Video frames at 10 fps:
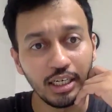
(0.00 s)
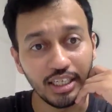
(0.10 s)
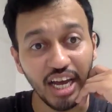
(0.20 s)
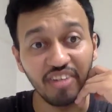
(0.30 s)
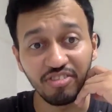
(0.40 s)

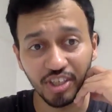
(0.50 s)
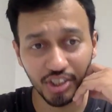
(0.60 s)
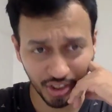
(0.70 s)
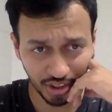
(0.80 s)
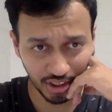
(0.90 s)

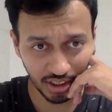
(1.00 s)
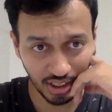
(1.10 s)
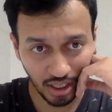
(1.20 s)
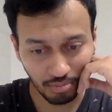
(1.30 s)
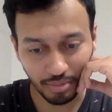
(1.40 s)
divergences
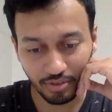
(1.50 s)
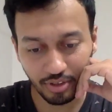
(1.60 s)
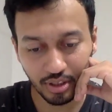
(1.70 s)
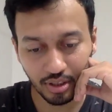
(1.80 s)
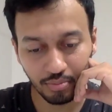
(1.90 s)

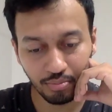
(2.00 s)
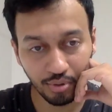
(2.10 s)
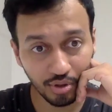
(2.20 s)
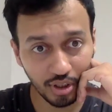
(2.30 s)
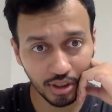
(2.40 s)
between the
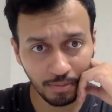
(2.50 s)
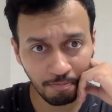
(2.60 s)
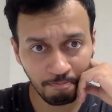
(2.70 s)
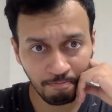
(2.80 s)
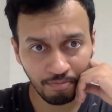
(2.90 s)
Buddhism